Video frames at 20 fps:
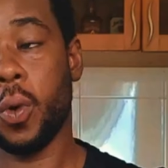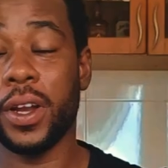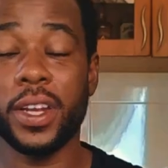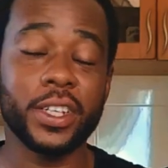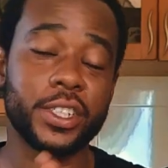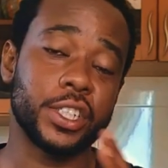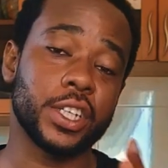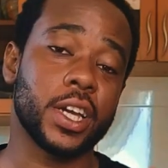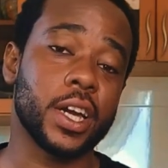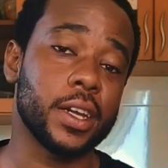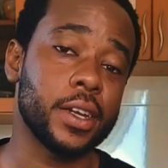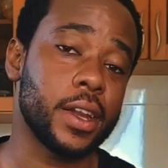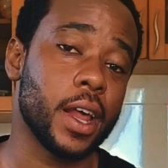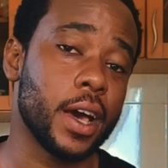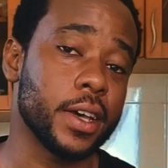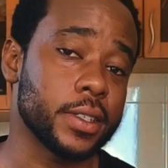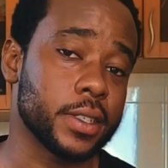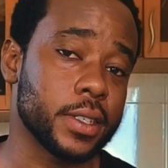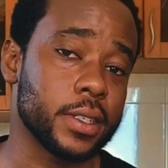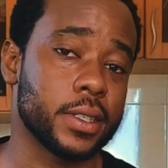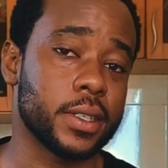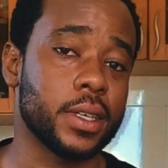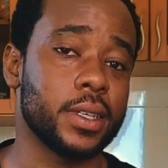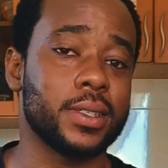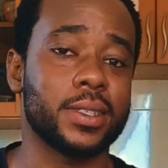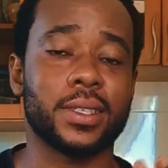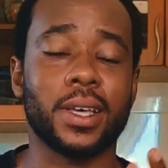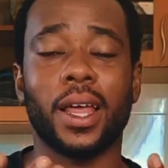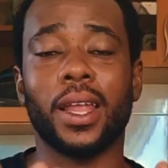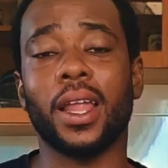What the shaker does is
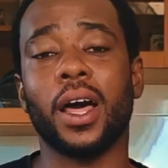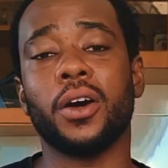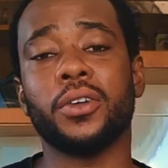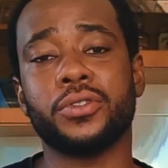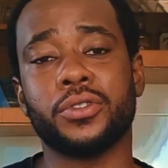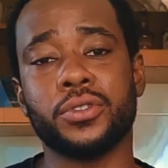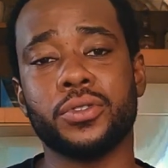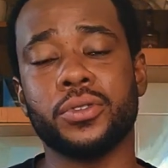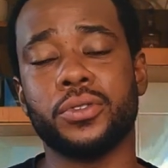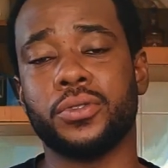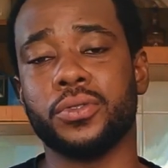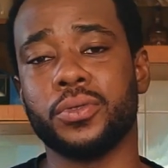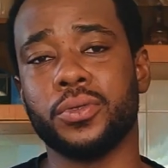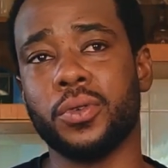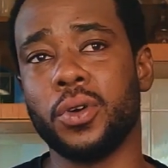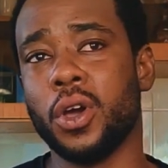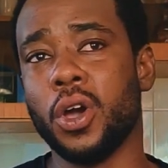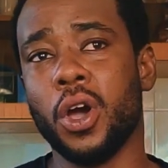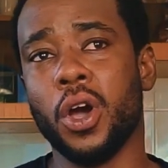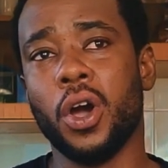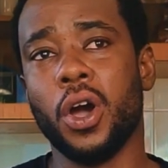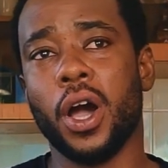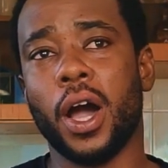it allows you to